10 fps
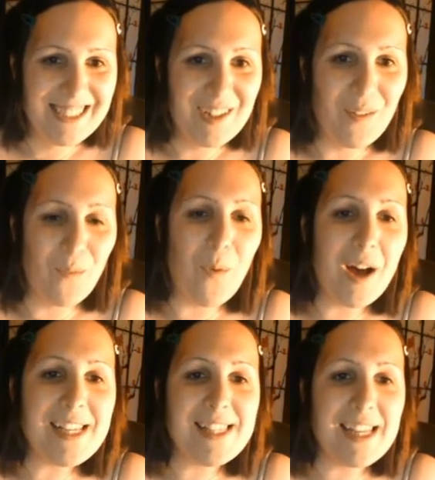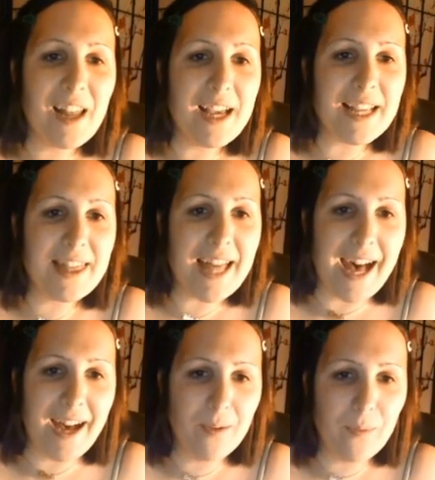Why is it like
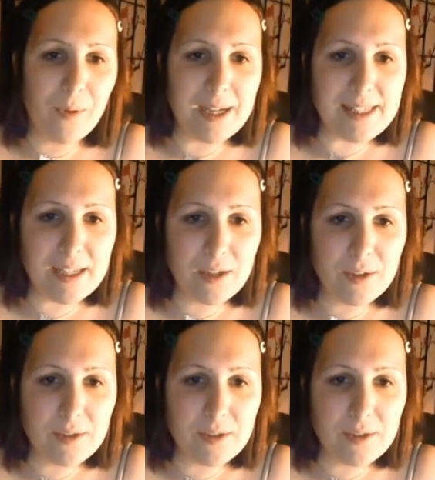that? Why has it gone